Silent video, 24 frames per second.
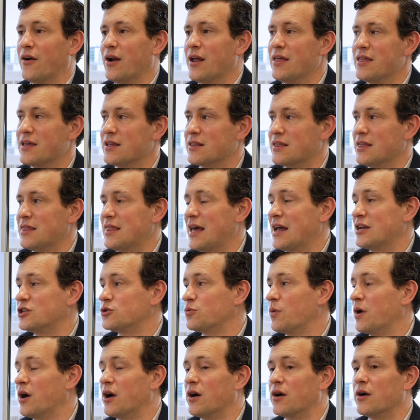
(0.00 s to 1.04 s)
And I think that's
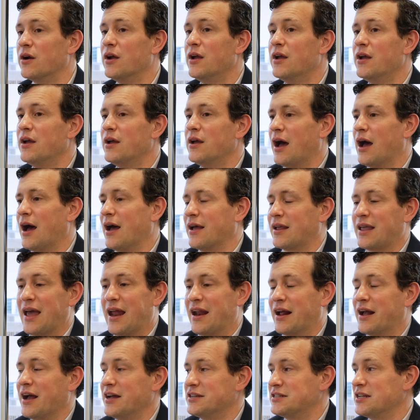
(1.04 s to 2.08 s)
where
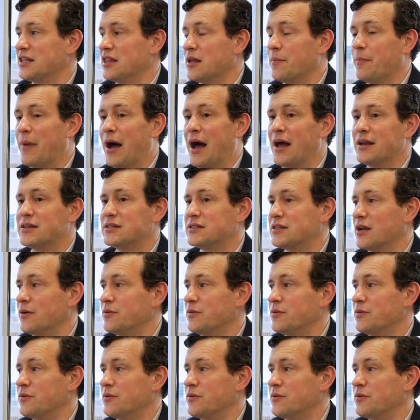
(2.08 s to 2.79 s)
catechizing the bots,